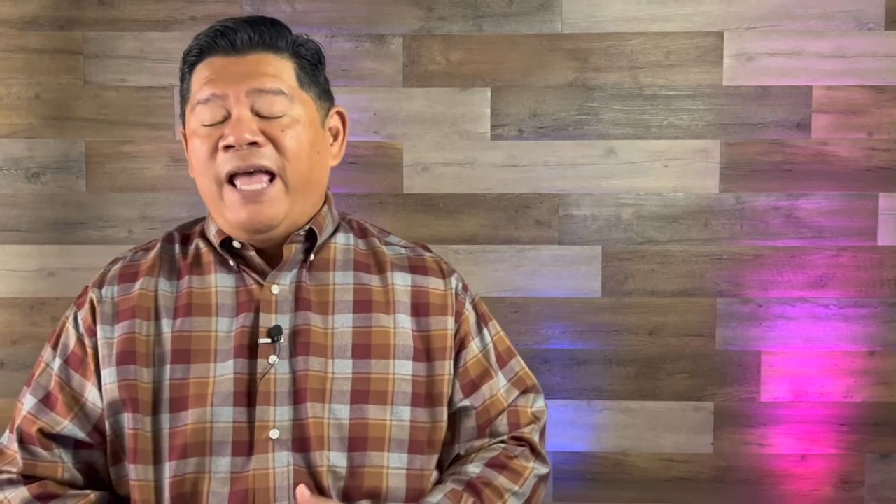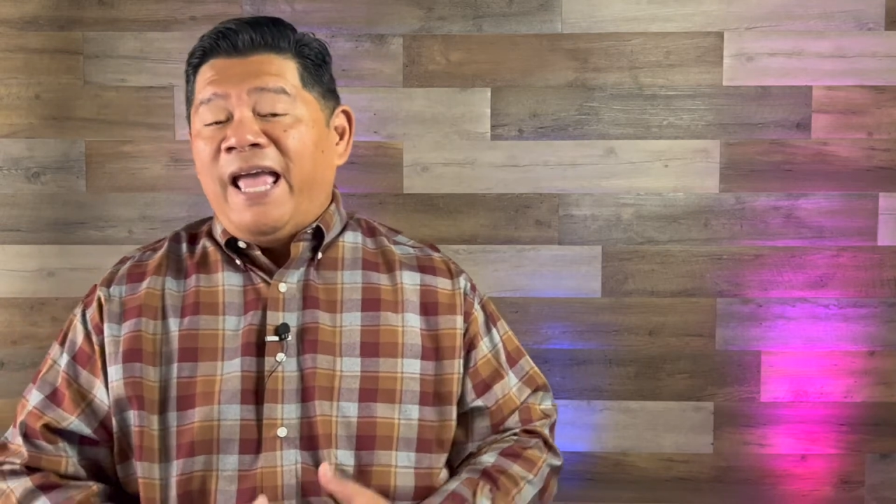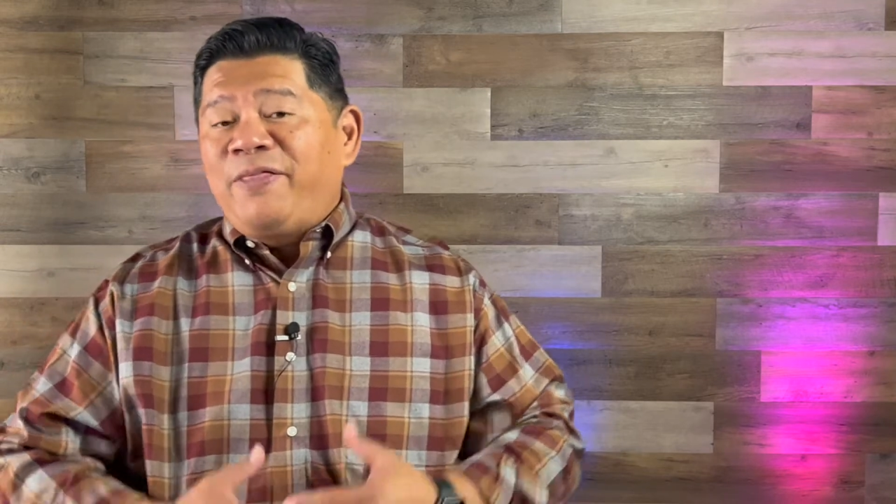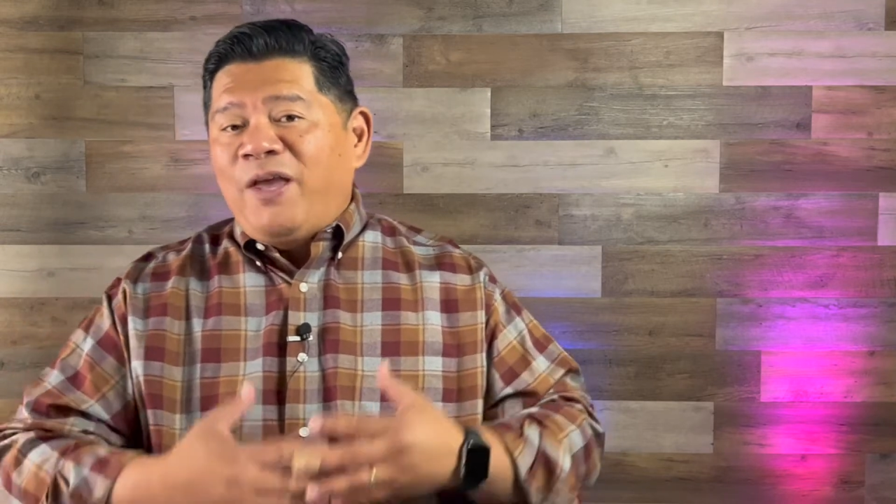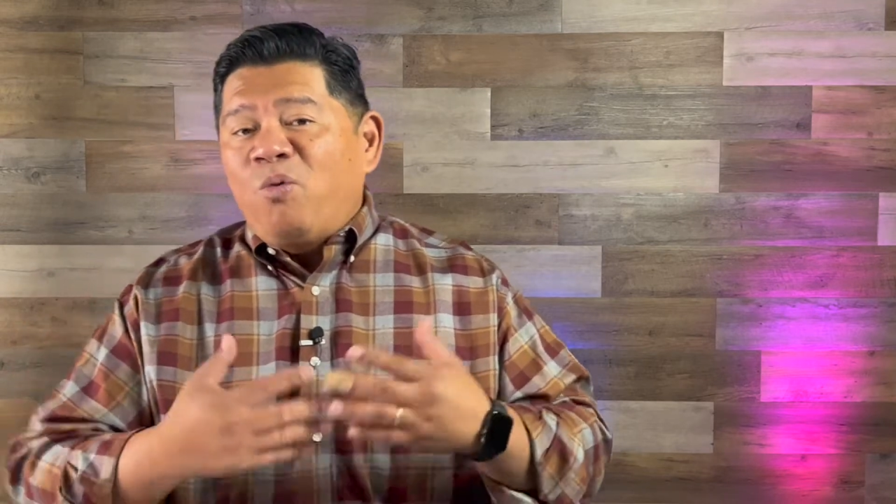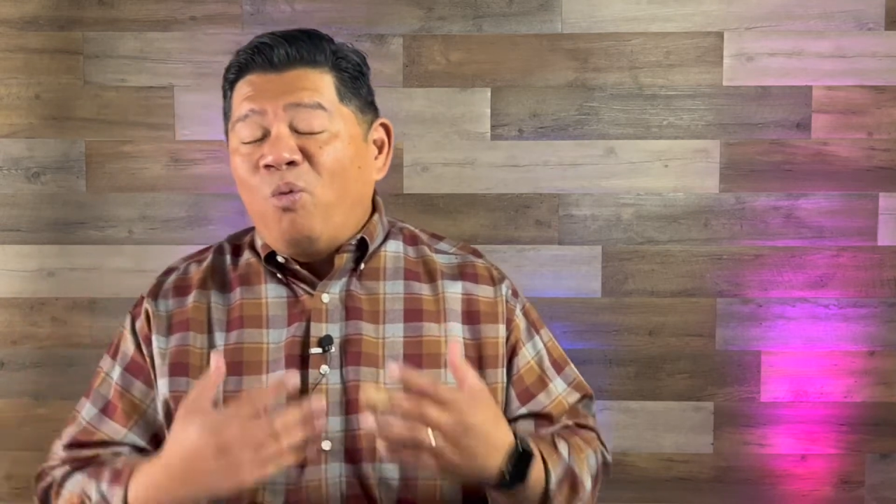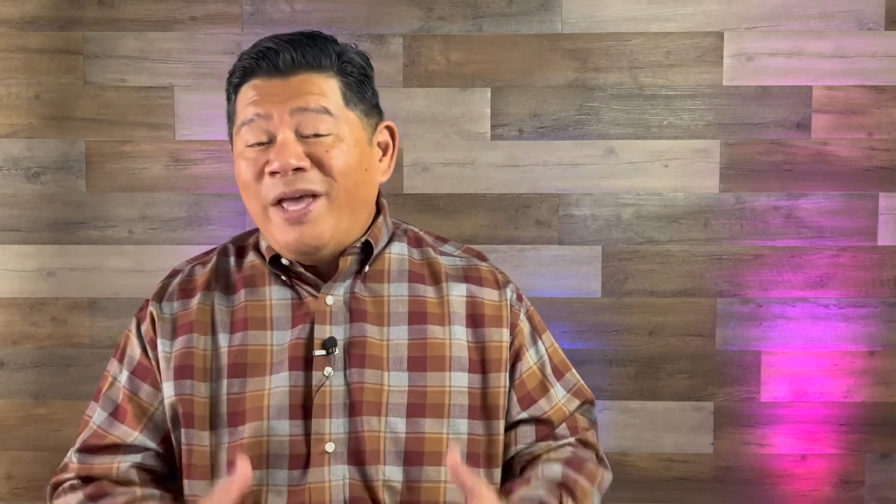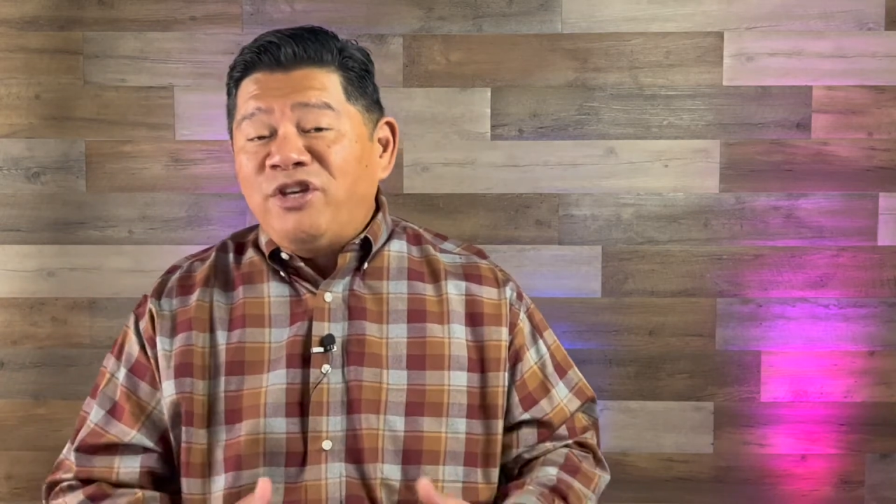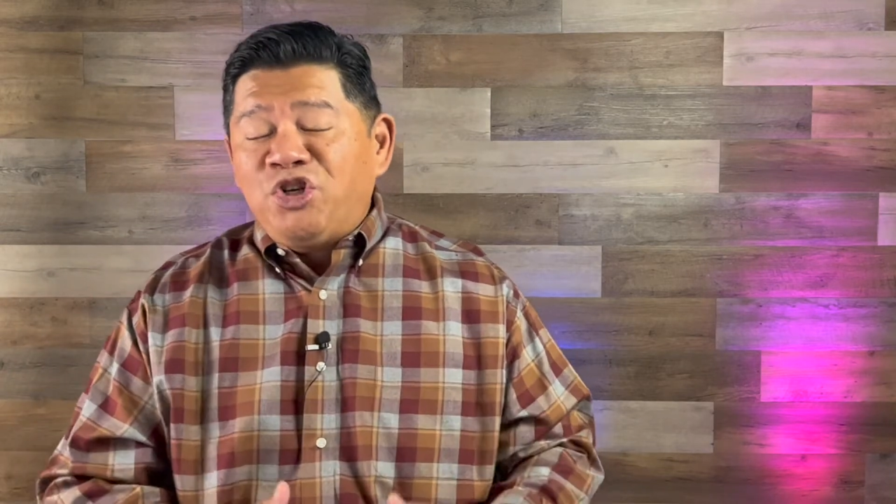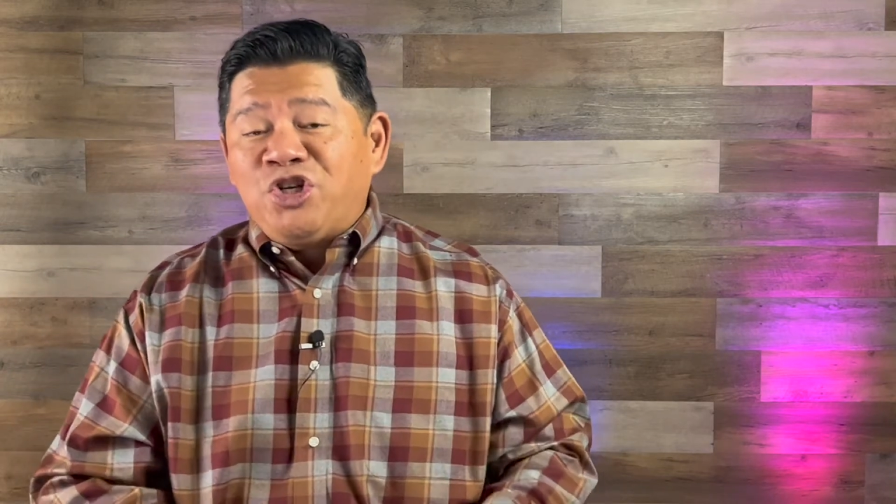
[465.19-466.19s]
and they
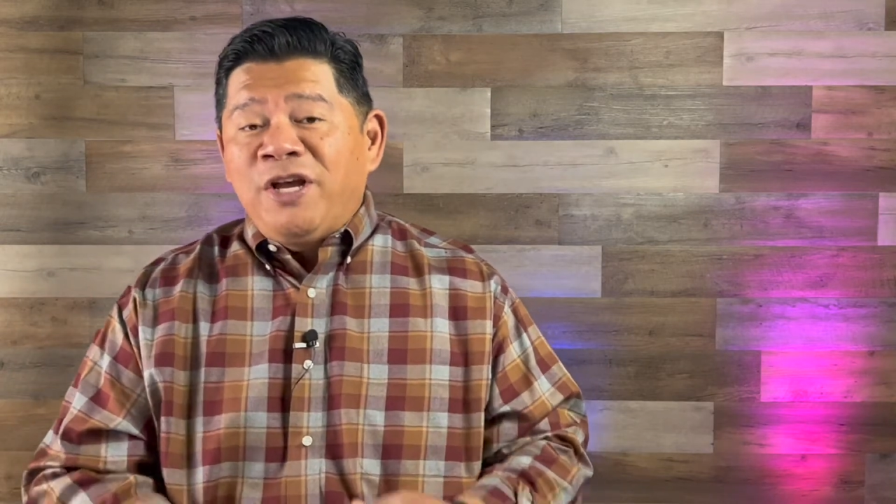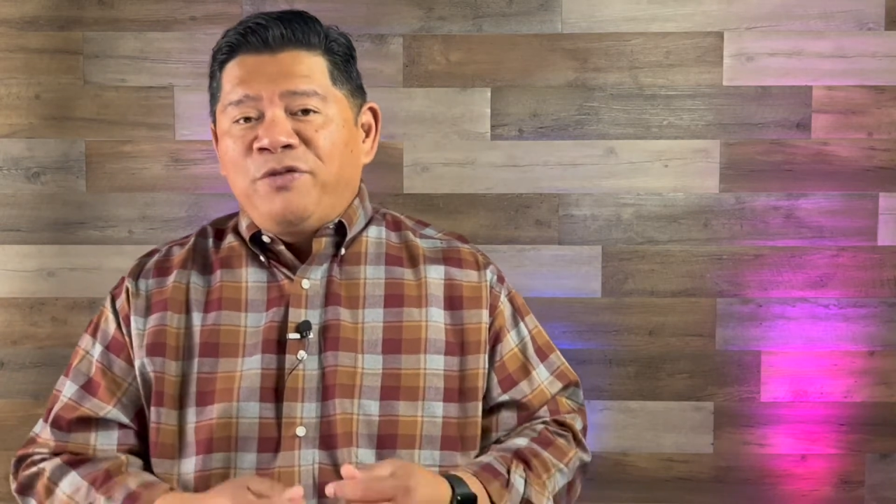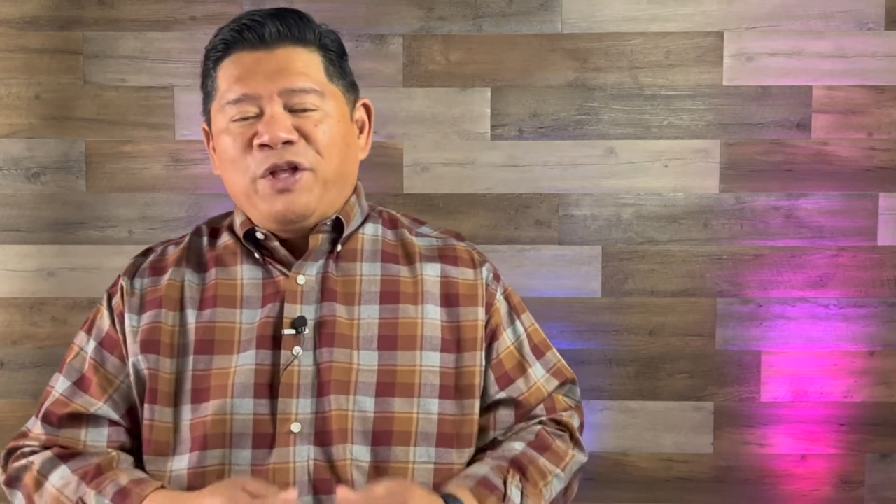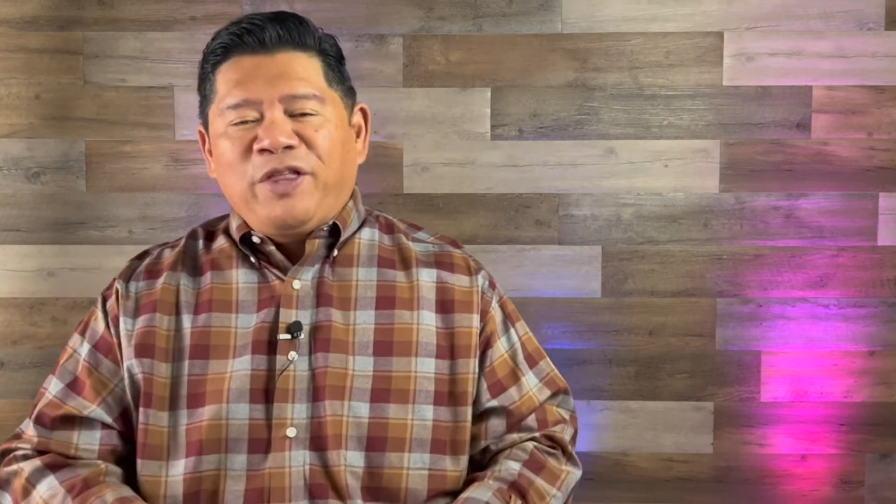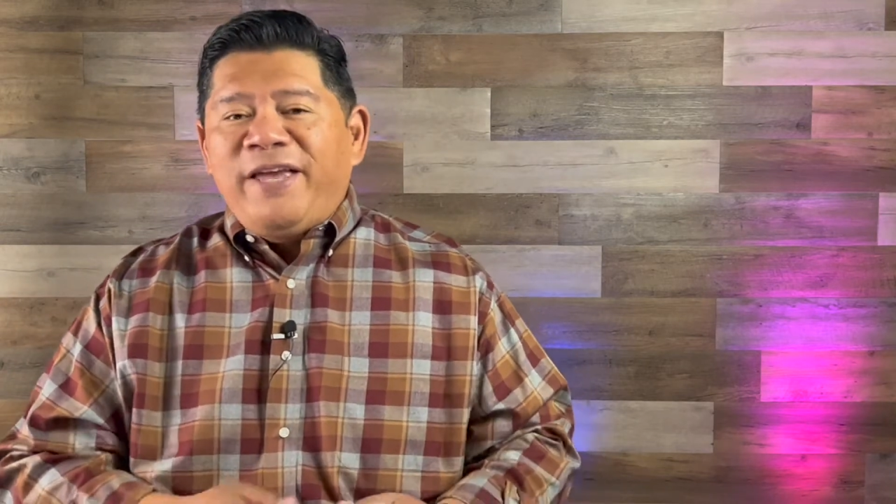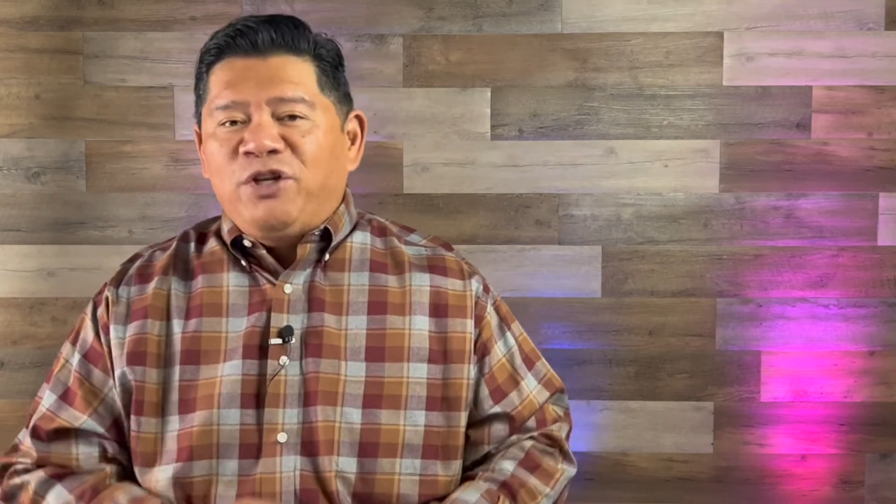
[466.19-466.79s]
wish that they